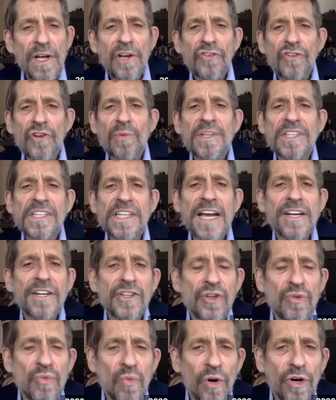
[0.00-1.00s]
So we tended
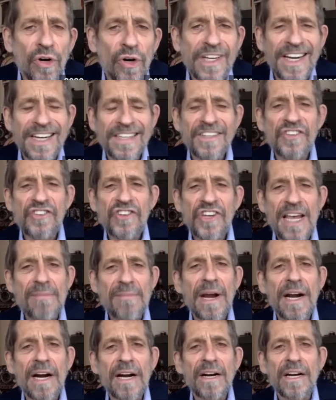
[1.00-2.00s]
to work on the same
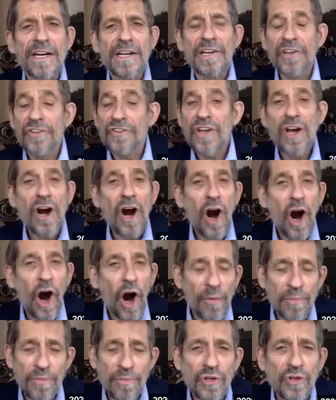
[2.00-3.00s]
areas.
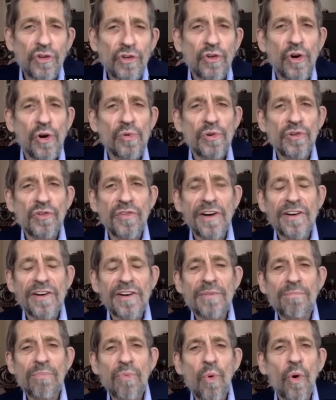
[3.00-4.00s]
Arms control was very
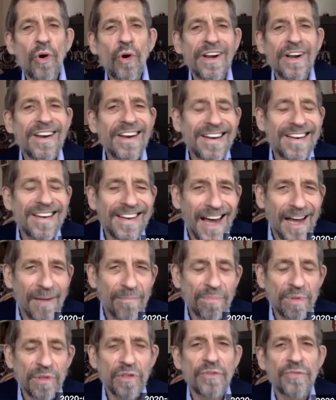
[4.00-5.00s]
important,
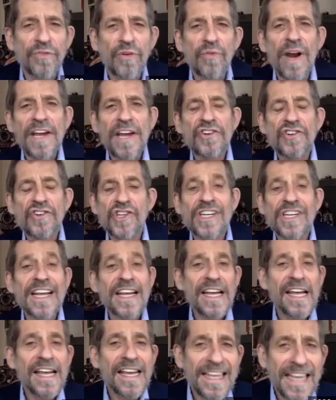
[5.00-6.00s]
non-proliferation,
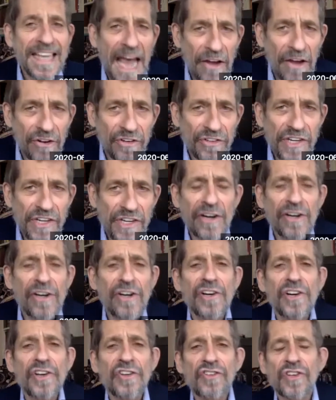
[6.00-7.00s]

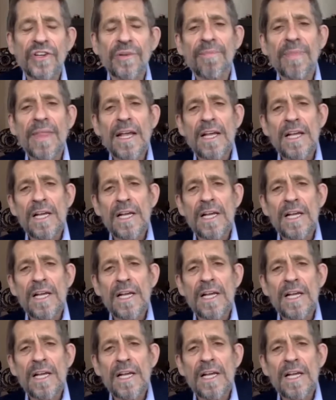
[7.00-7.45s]
counterterrorism,